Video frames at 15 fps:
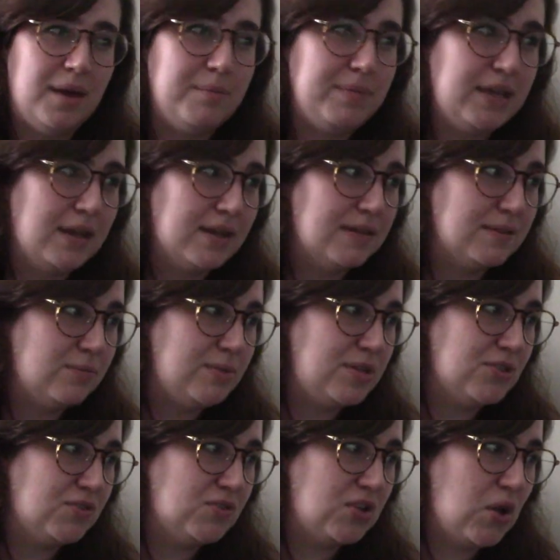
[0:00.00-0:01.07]
because we
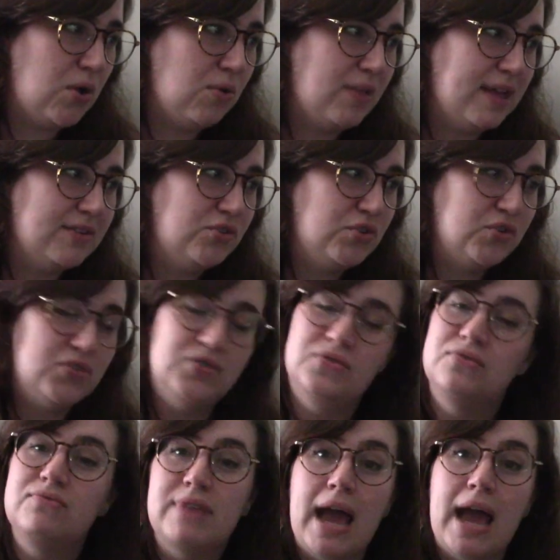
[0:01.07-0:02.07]
just know that's just